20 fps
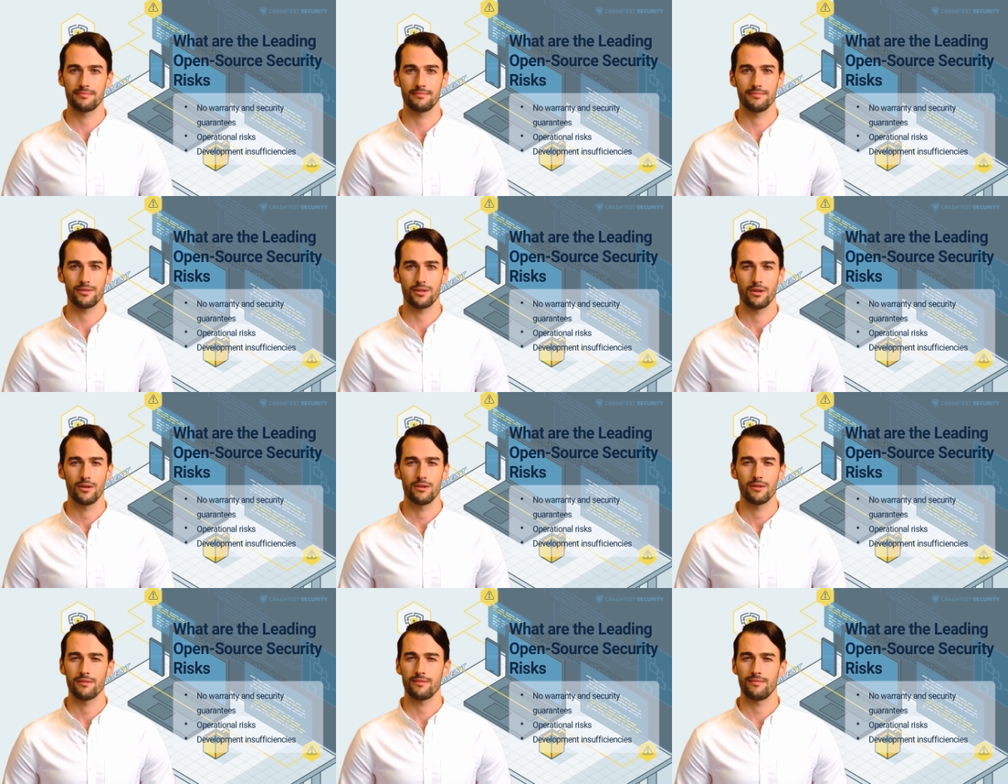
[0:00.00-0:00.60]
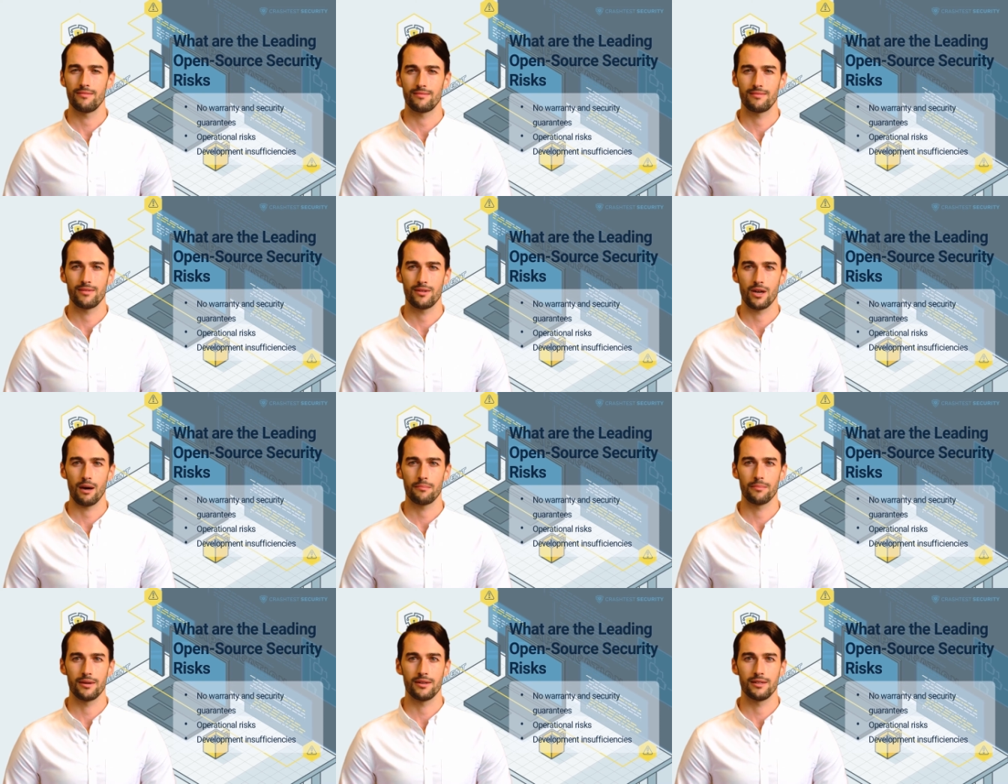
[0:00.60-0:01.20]
Here,
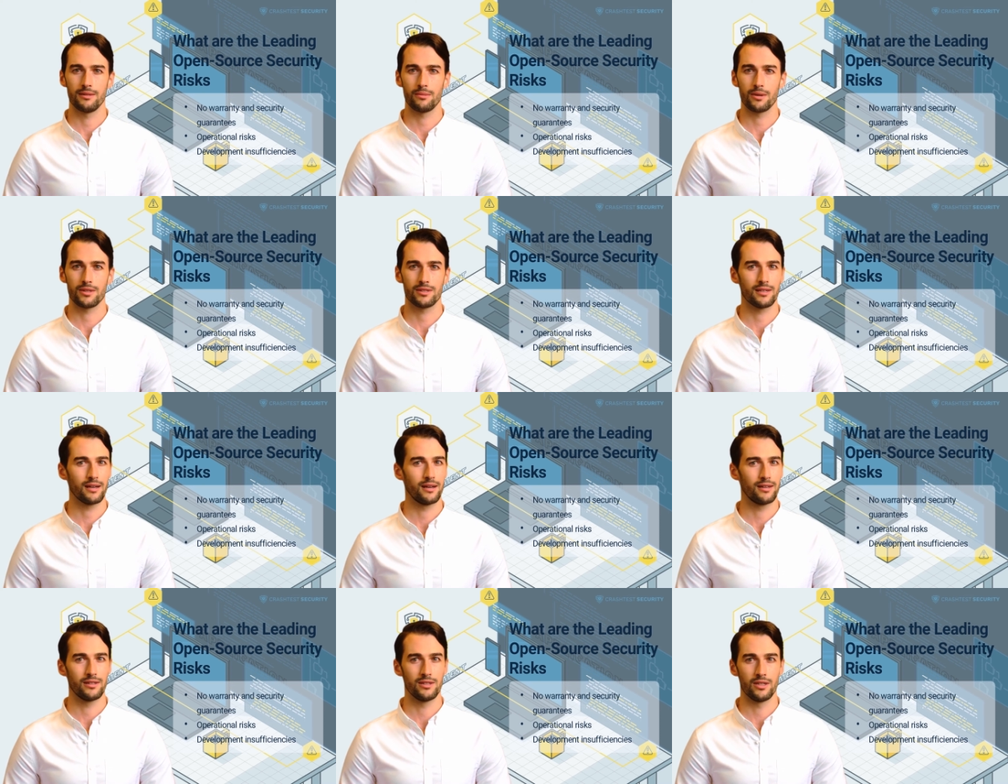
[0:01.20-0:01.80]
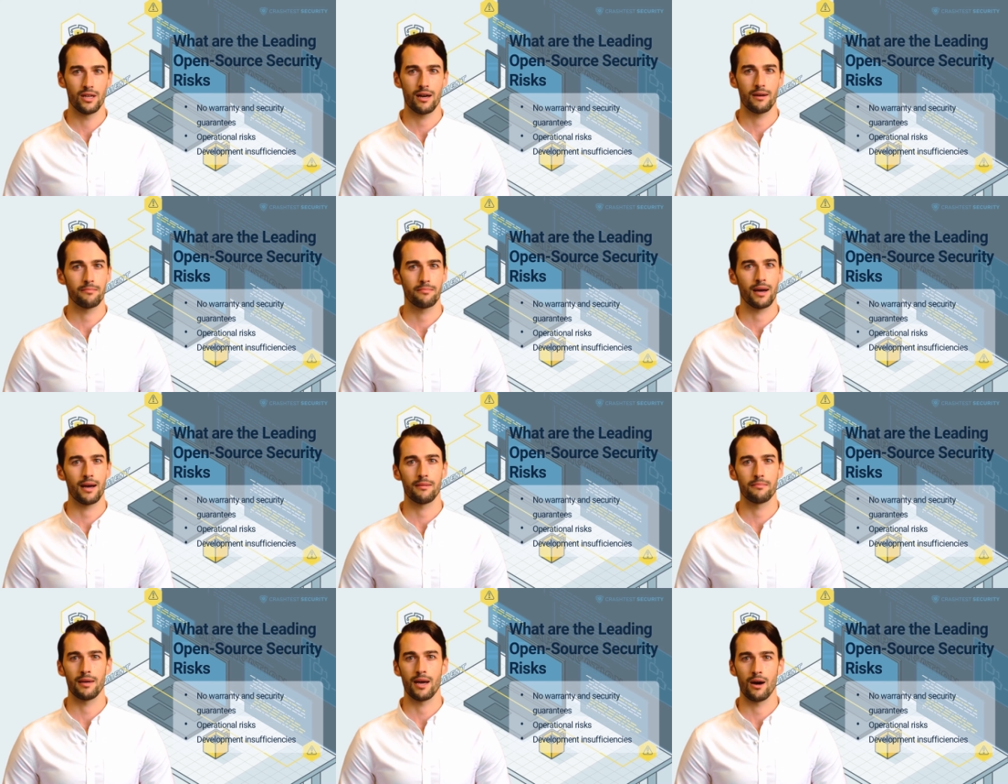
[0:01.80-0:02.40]
companies must set aside
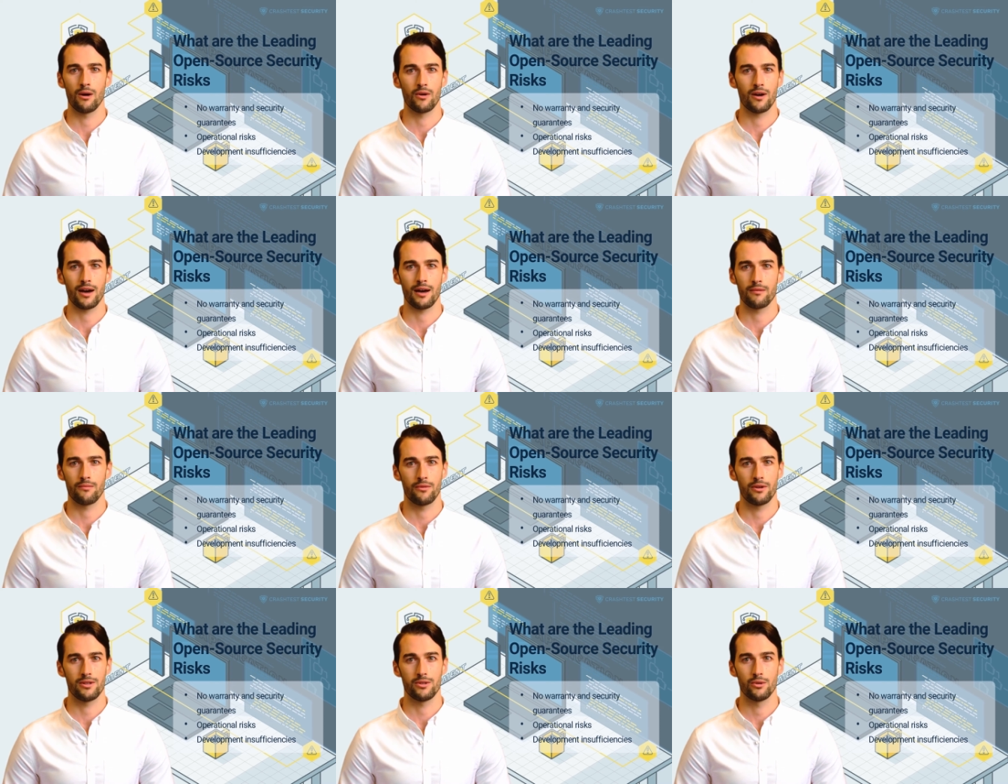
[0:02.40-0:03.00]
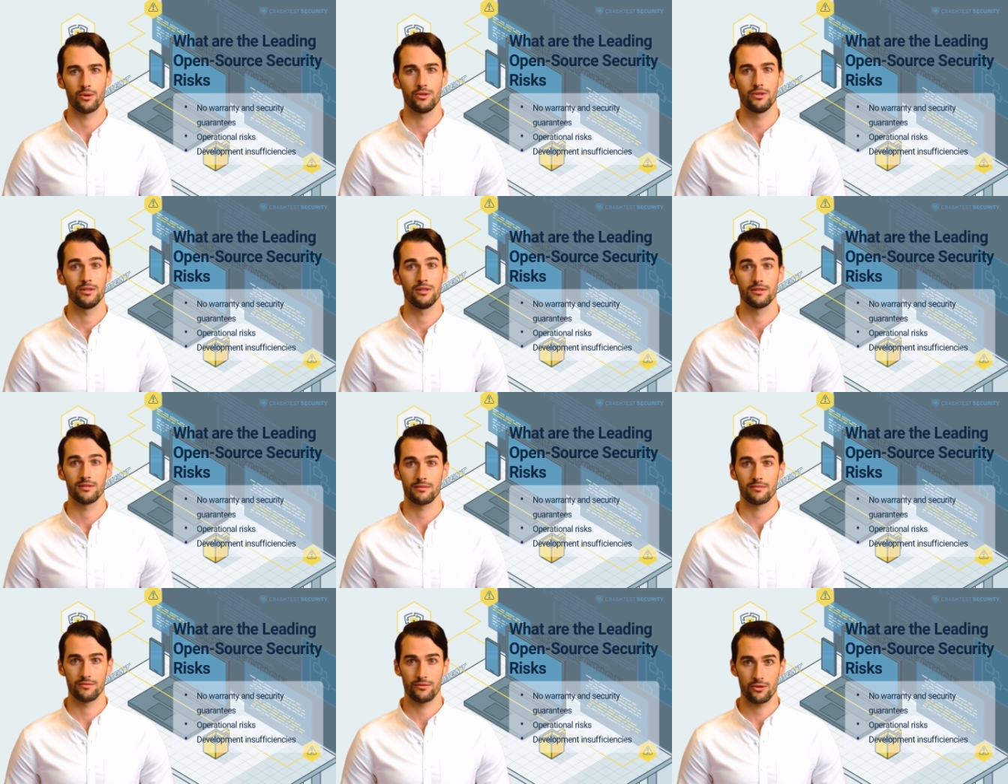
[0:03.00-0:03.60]
manpower and
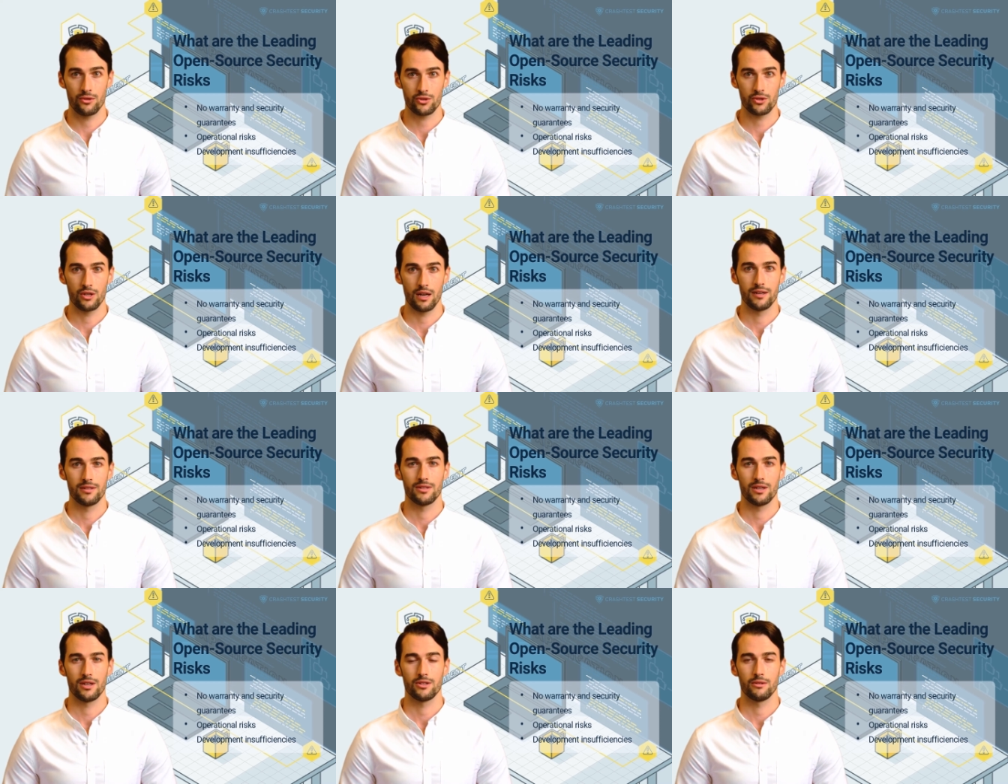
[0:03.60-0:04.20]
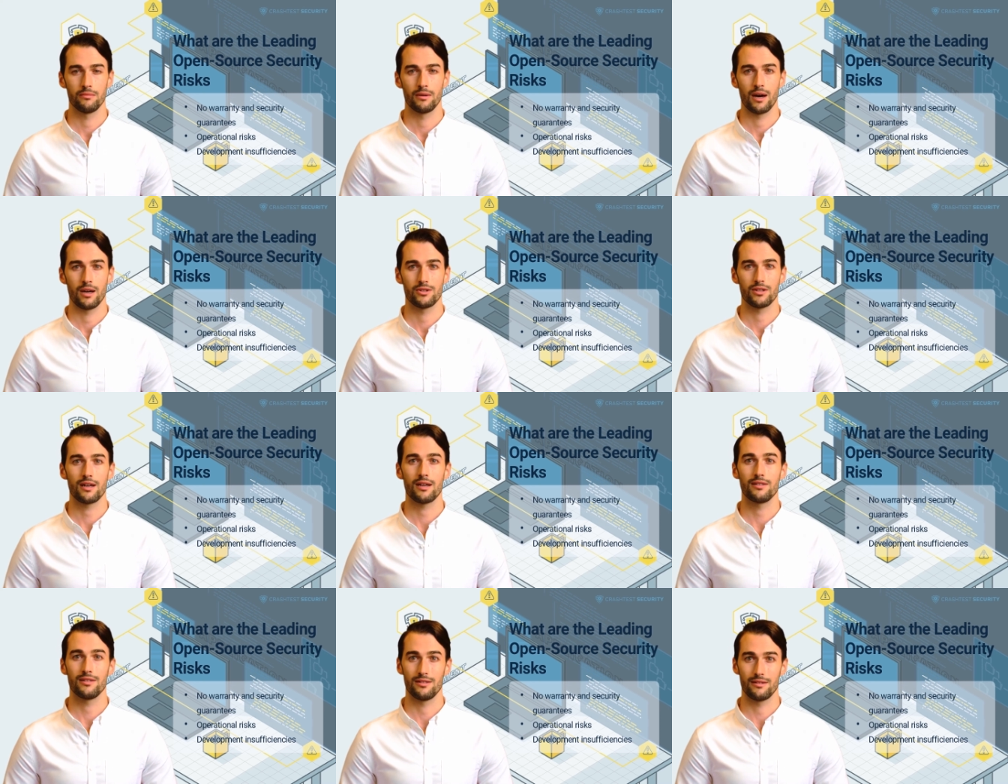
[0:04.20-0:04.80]
resources to track such
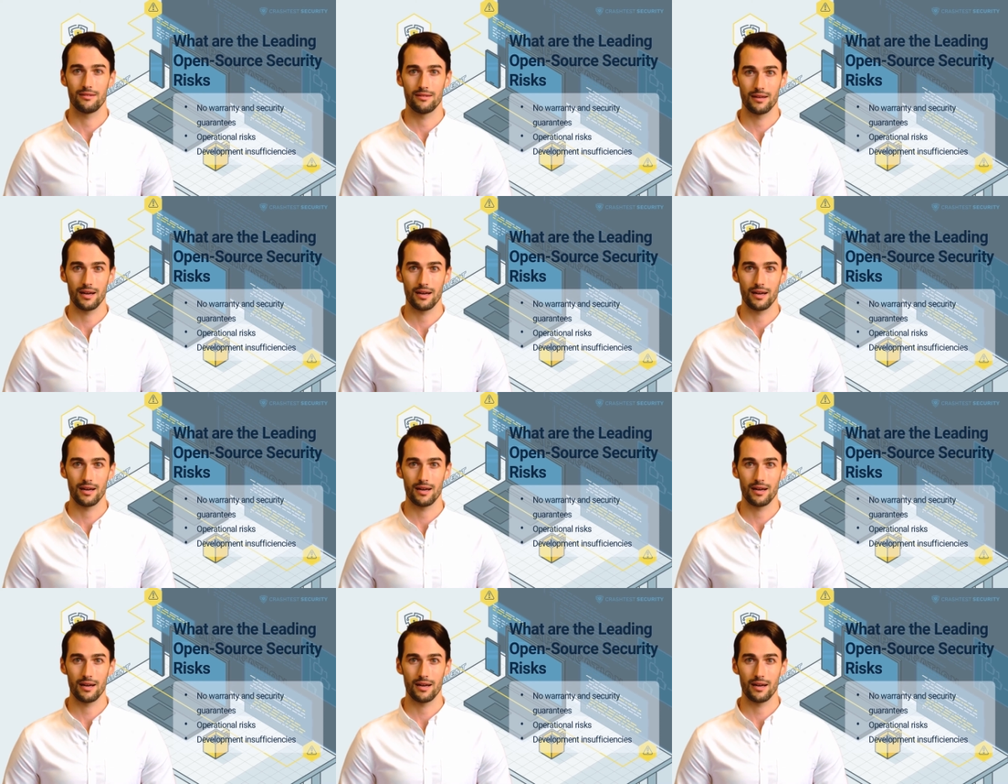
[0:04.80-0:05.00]
projects